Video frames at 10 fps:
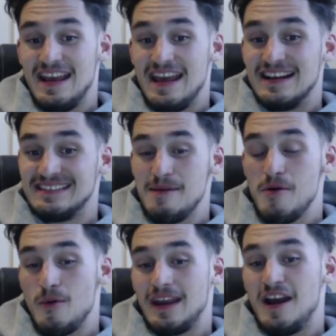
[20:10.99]
in a
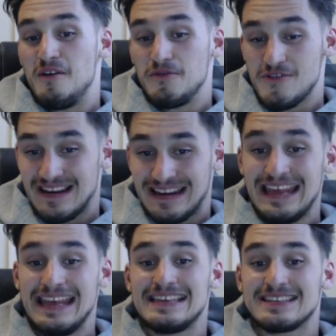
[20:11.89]
demo account for at
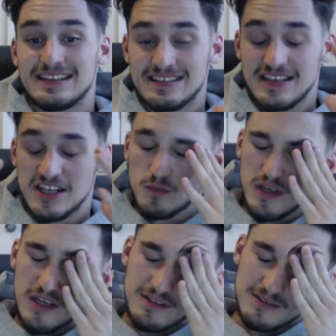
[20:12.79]
least 6
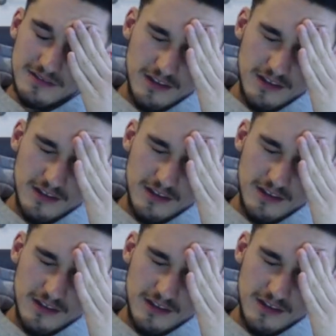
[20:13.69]
weeks.